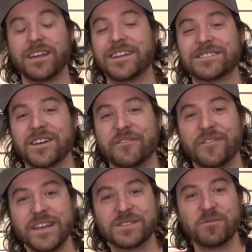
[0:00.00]
Like us on
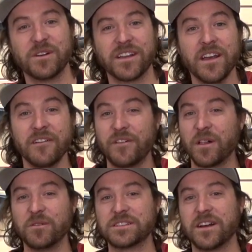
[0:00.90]
Facebook,
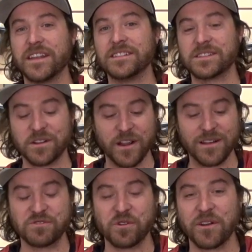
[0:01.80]
follow us on
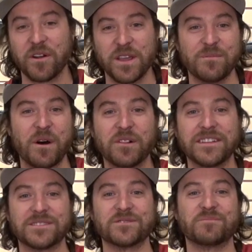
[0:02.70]
Instagram, join our email
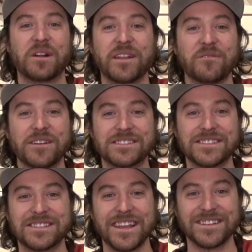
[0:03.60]
list. There's plenty of ways
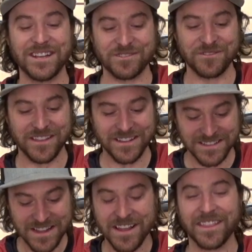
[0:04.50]
to stay in touch with
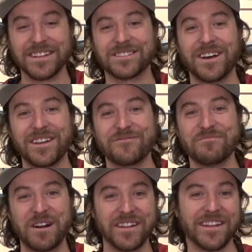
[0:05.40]
us. Thanks a lot,
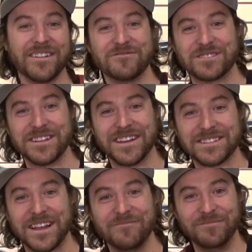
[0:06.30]
everybody. We'll see you
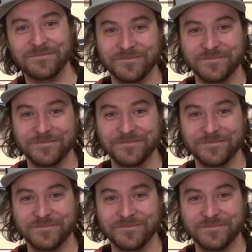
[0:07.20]
next time.